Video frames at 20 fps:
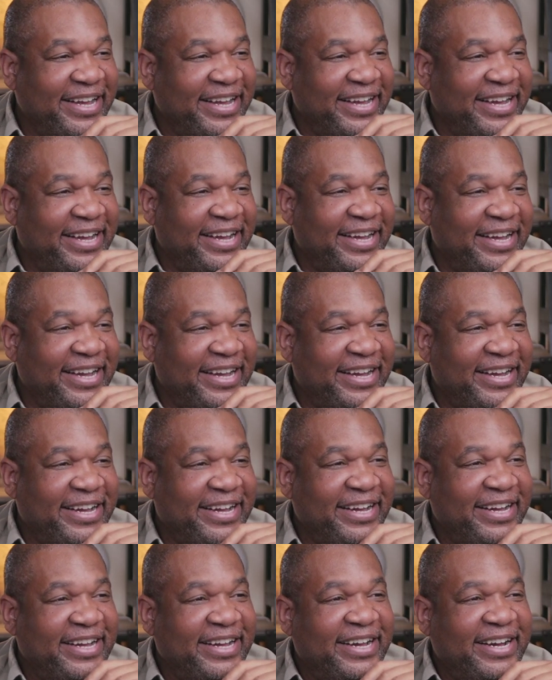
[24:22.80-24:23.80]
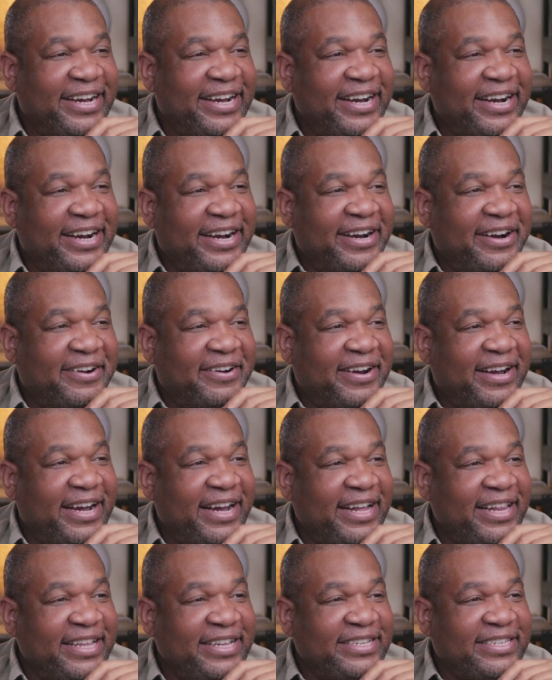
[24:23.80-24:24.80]
Yeah. All
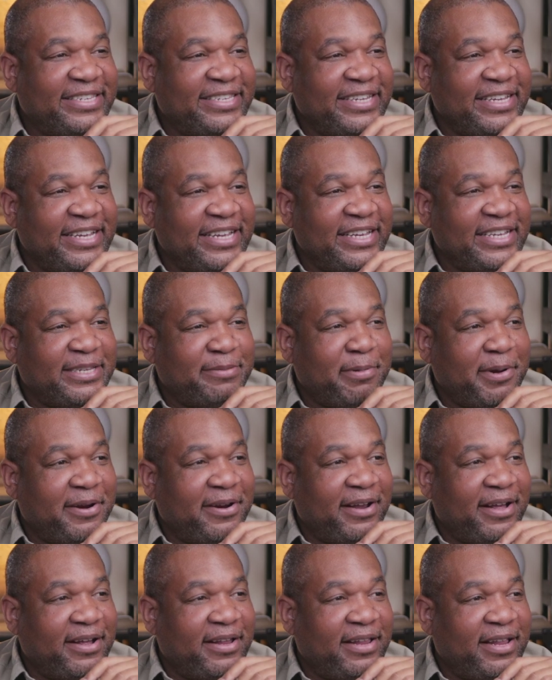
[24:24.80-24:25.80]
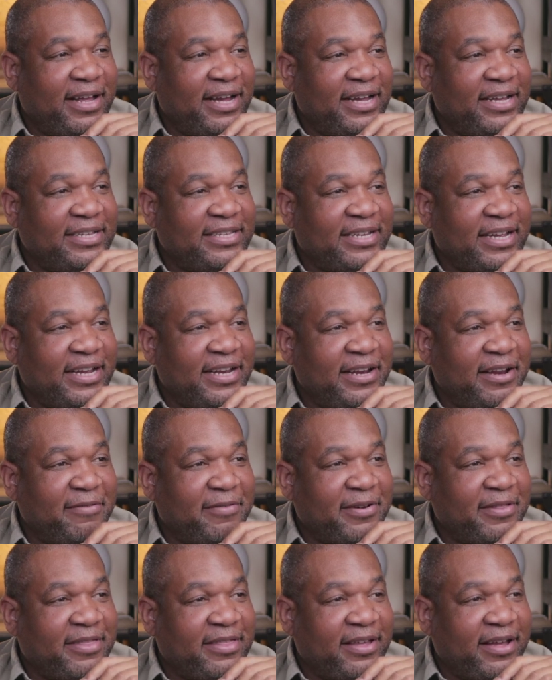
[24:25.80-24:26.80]
right. Let's see. Spirit Airlines, I
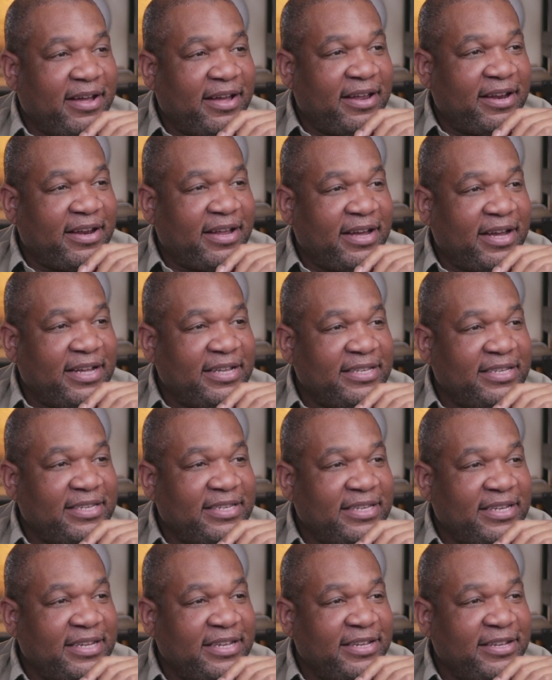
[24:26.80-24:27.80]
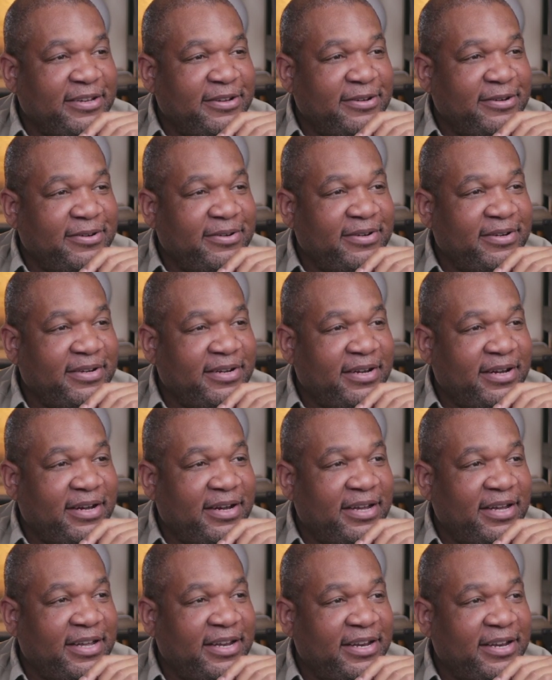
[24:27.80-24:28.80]
never thought I'd see you
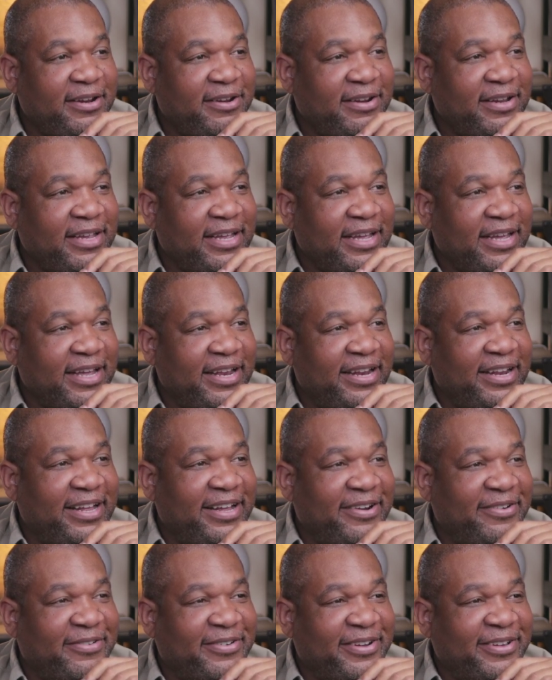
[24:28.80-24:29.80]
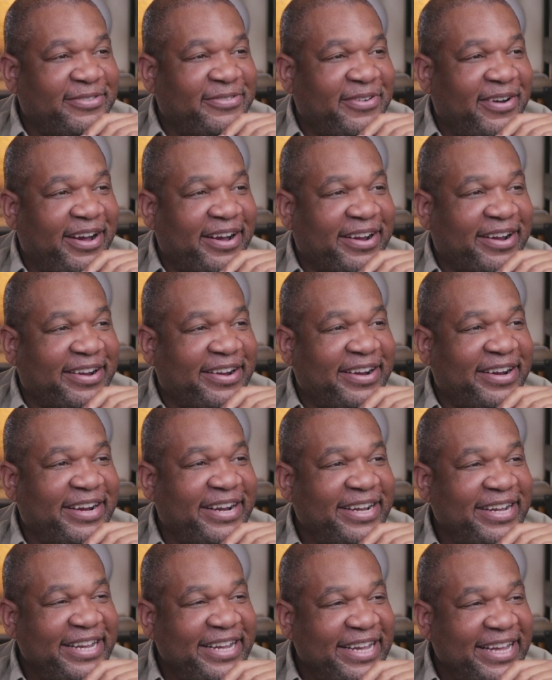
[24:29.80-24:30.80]
in here again. World Walker.
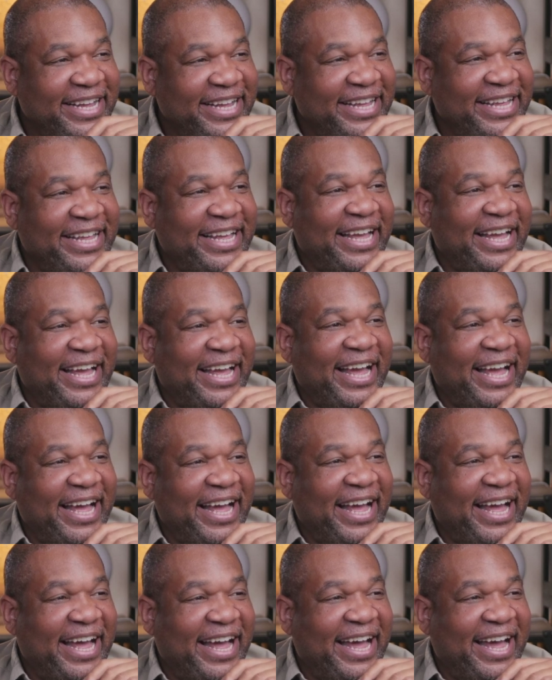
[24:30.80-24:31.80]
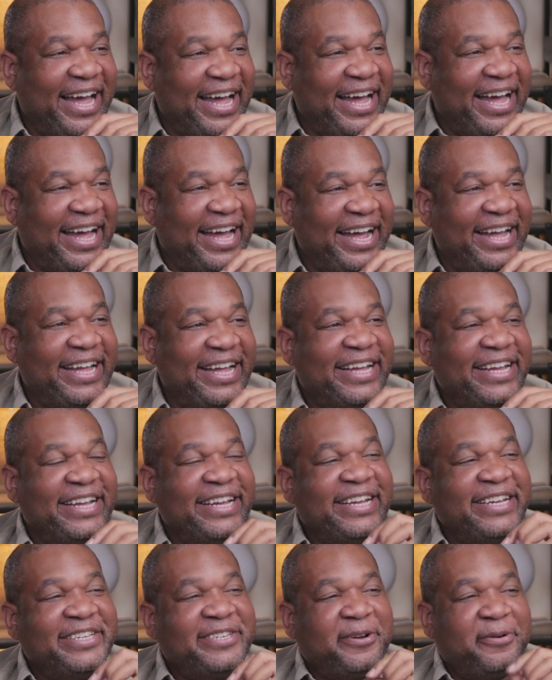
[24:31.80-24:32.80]
Yeah.
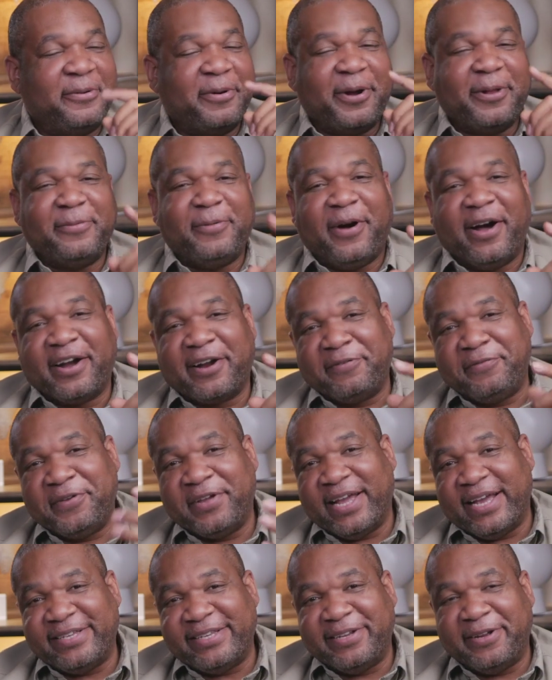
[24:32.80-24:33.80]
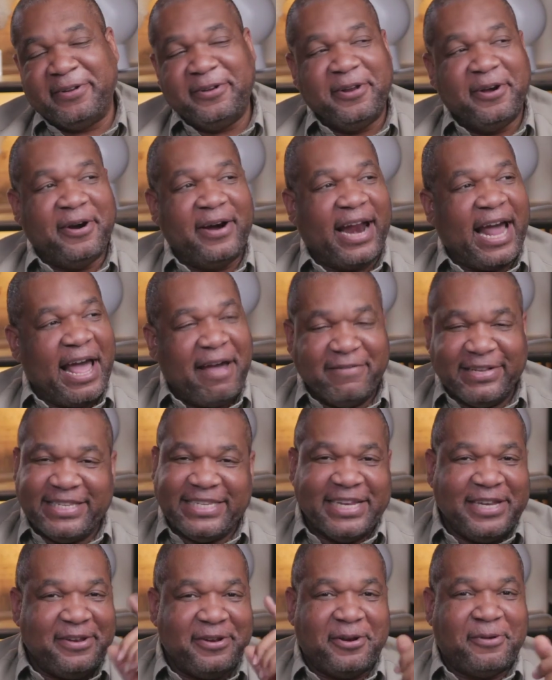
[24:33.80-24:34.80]
So World Walker, if you guys don't know, and I haven't
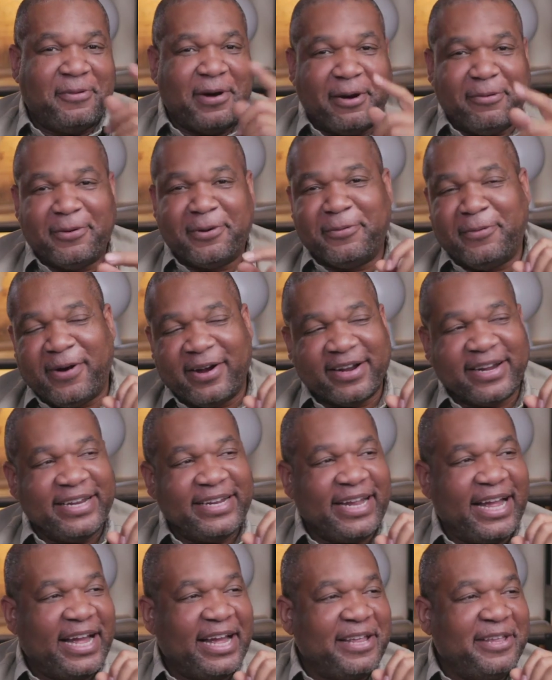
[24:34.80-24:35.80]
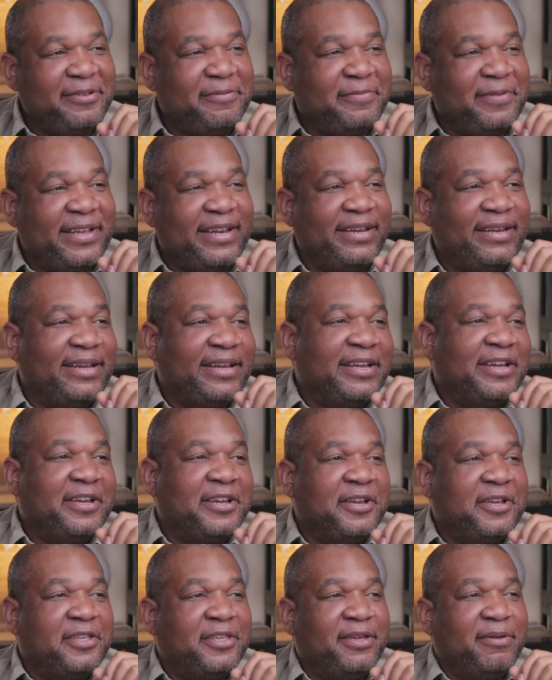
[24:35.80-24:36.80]
seen you in a while, World Walker. Yeah, you've
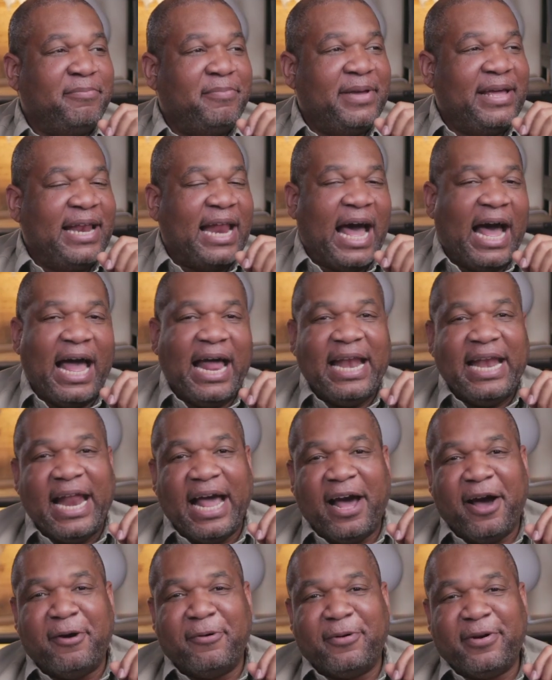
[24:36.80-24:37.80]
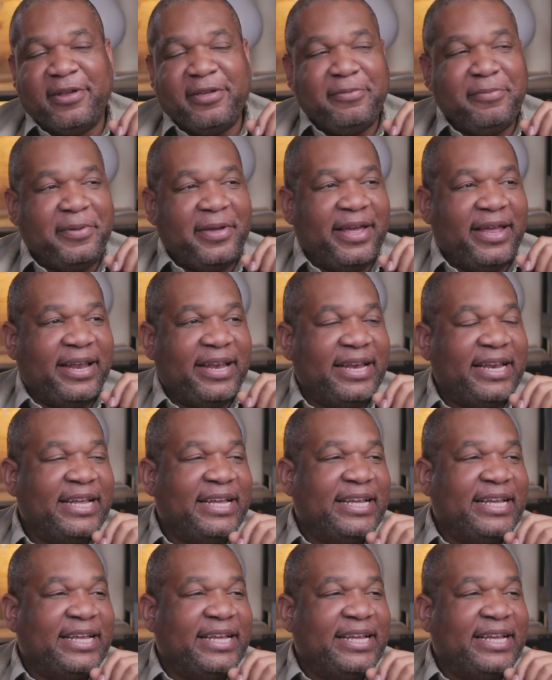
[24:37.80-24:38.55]
been hiding out. Where you been?